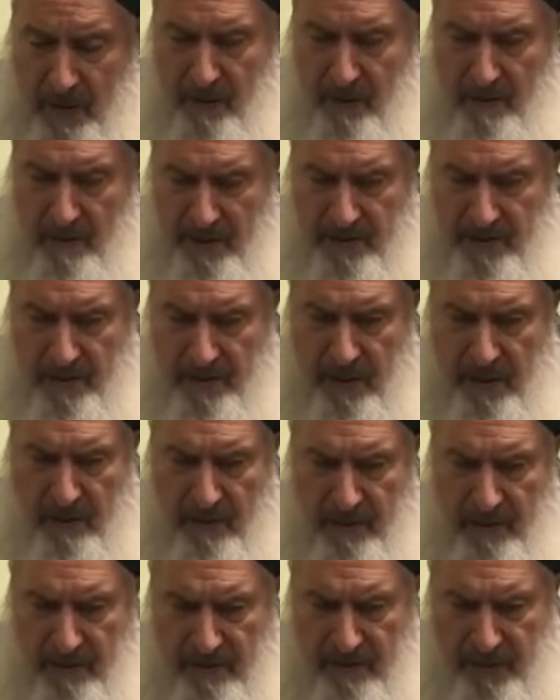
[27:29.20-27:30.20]
he reach down
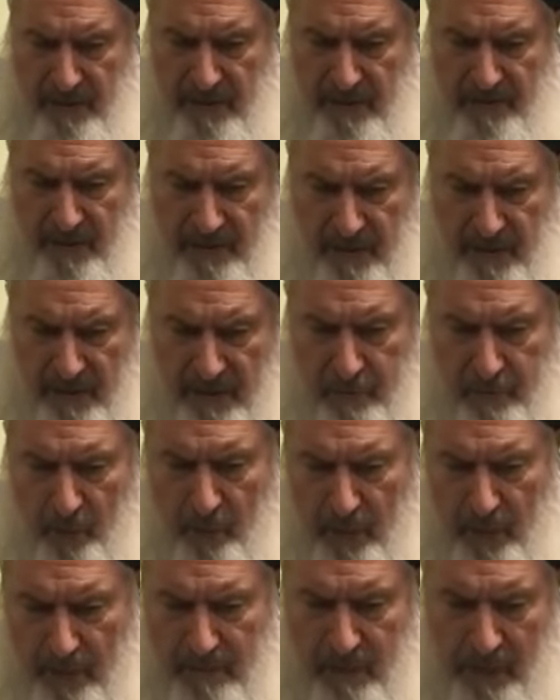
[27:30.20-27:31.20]
and save us and
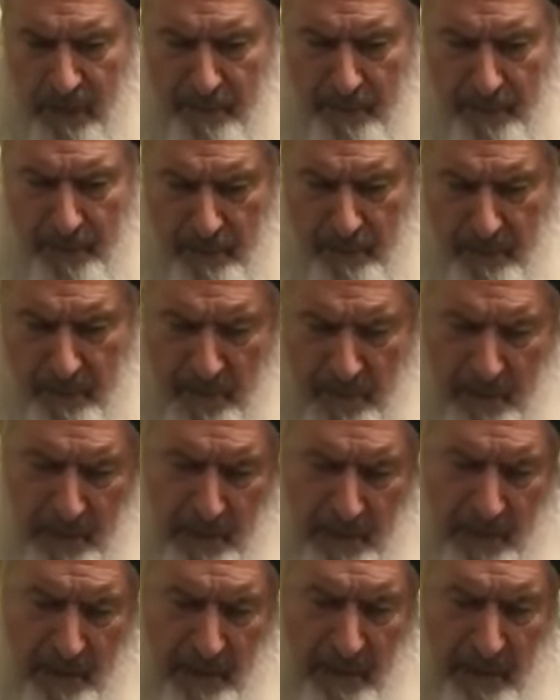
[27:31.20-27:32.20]
pull us up
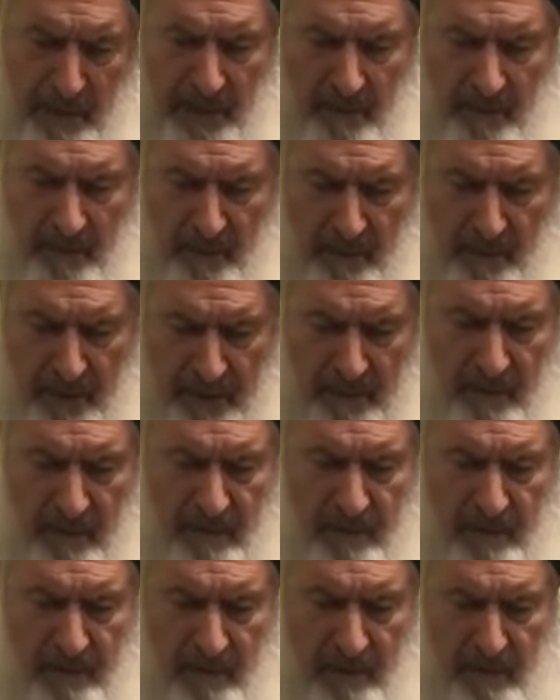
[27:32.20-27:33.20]
and grant
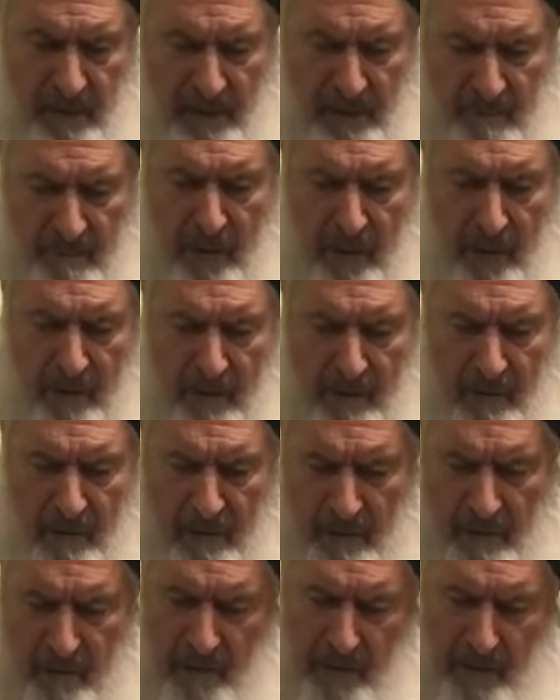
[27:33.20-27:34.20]
us himma
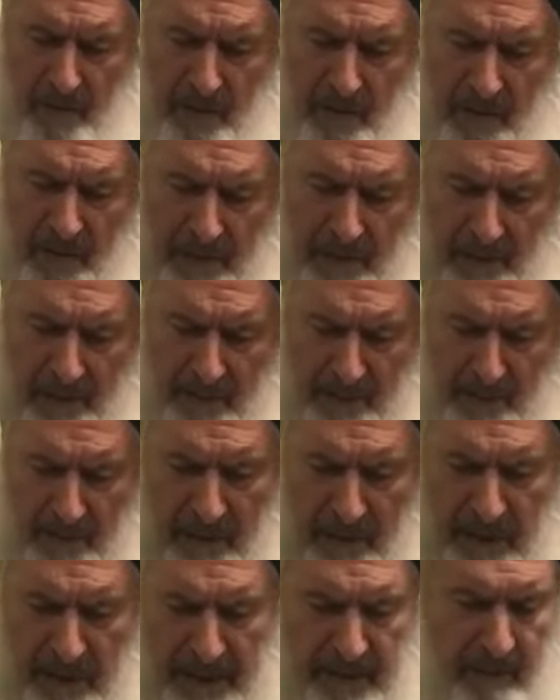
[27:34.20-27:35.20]
and
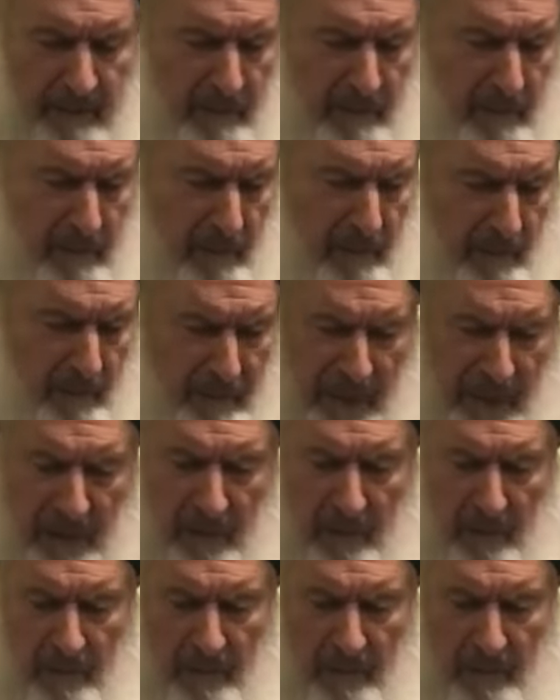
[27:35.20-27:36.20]
guide us to
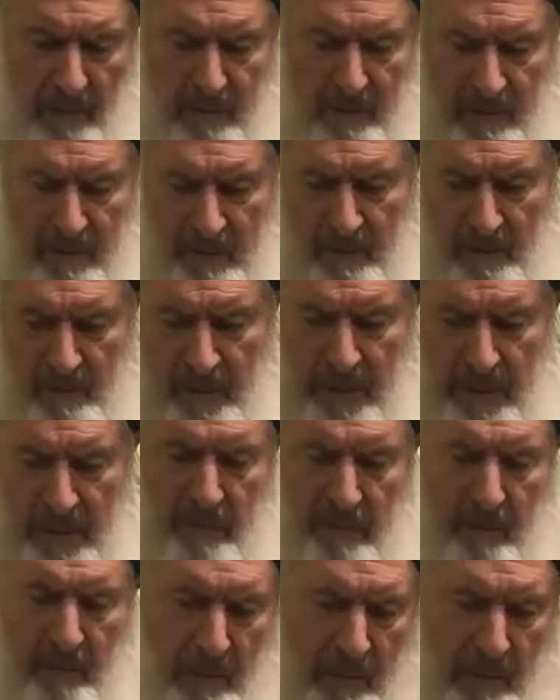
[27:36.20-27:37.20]
follow
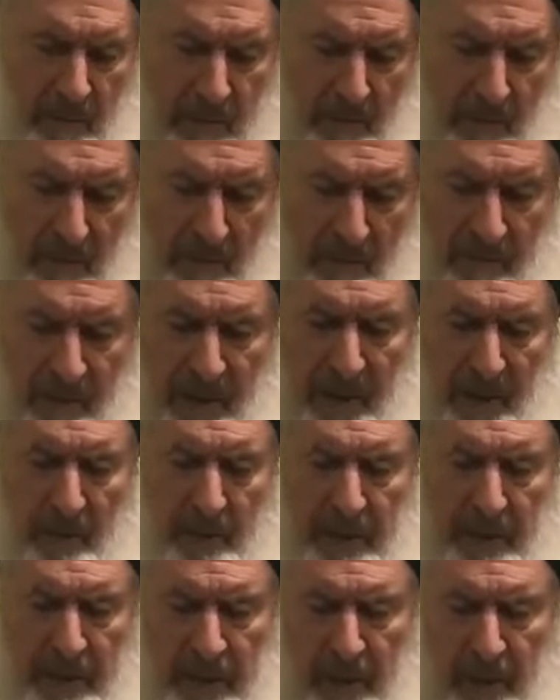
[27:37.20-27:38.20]
him,
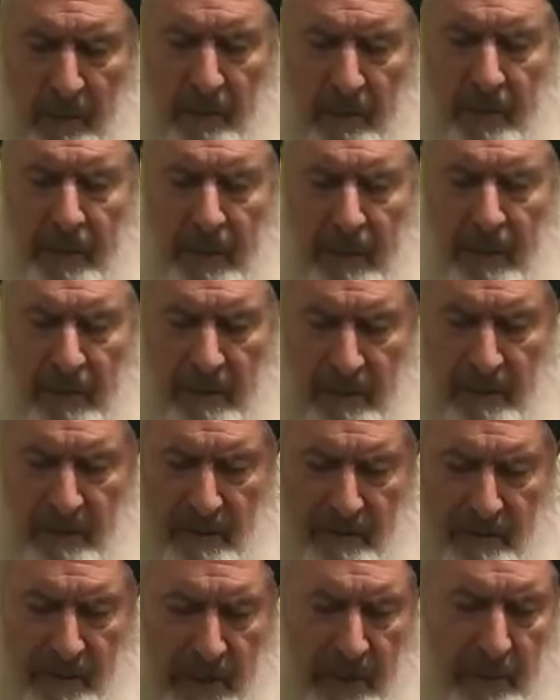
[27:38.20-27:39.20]
following awliya,
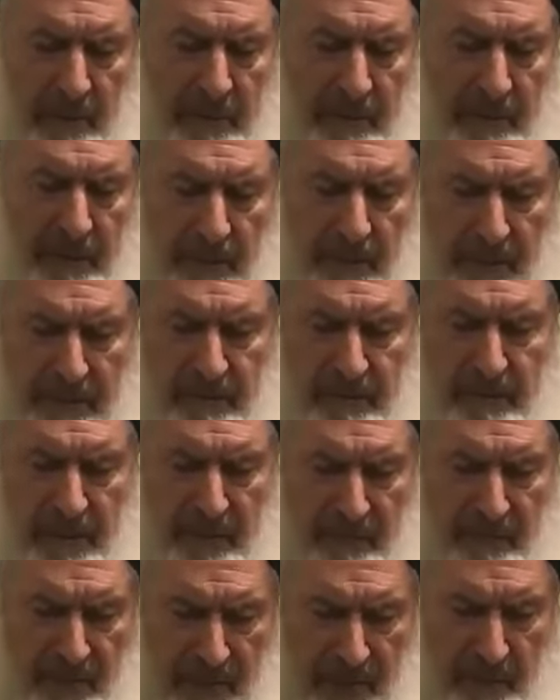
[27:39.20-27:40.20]
following Grand
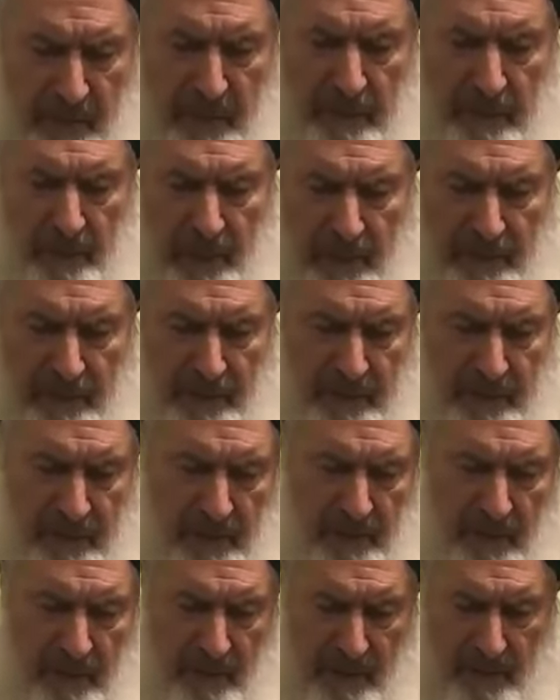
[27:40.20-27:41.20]
Sheikh, following Prophet
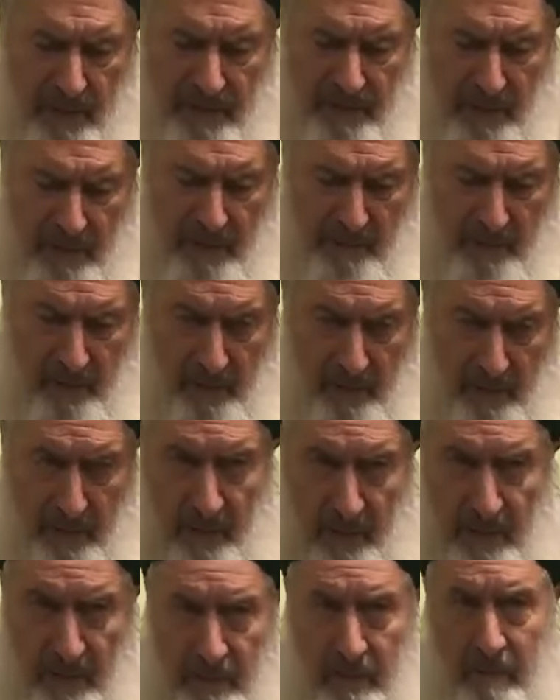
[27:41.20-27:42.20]
Sallallahu Alaihi Wasallam,
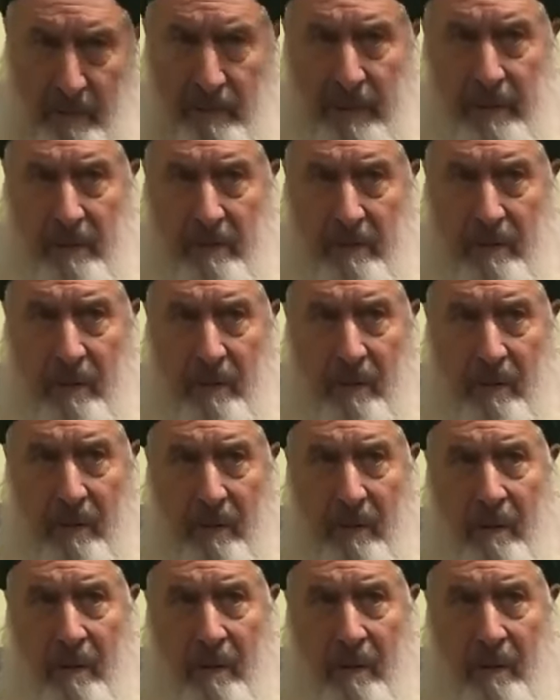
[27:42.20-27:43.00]
to reach to